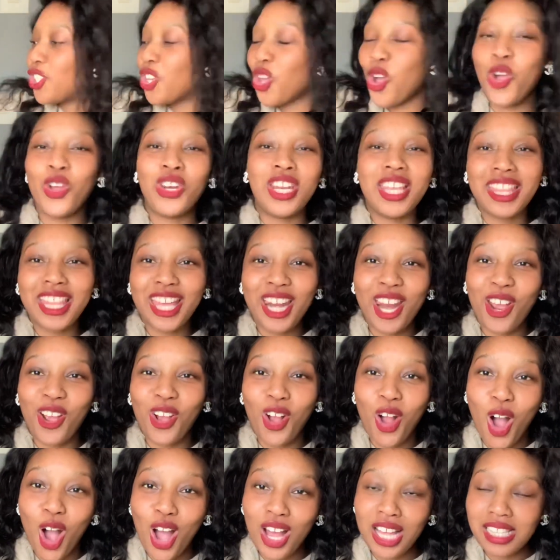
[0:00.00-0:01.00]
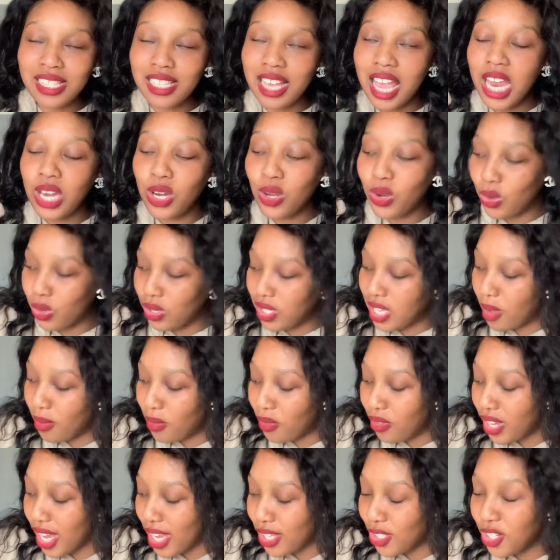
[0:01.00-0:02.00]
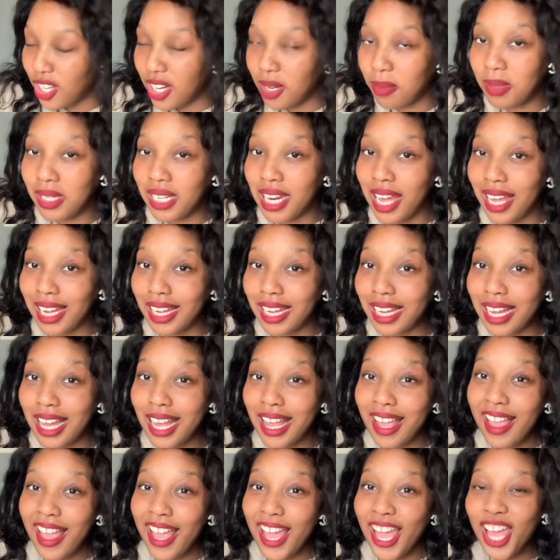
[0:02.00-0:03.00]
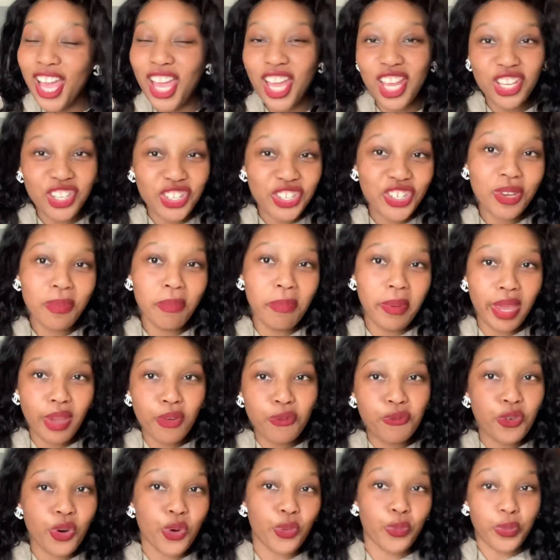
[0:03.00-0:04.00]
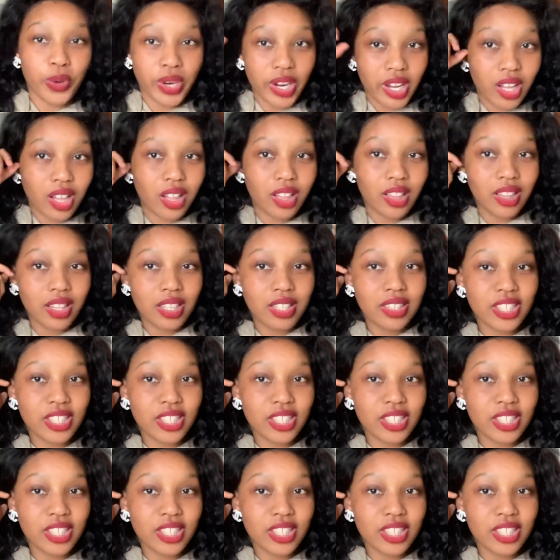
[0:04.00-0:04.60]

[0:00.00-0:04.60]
hoodie that I got, I know some of you guys are gonna be like, is she being for real?